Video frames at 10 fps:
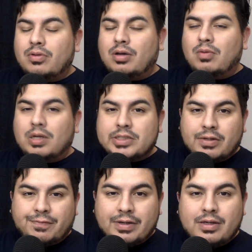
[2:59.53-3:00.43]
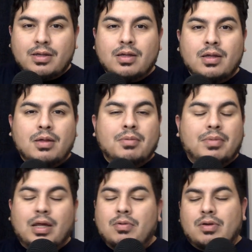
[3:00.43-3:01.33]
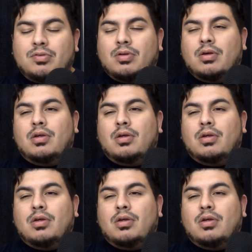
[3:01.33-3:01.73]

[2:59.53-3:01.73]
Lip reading: on watching a fight. But anyways,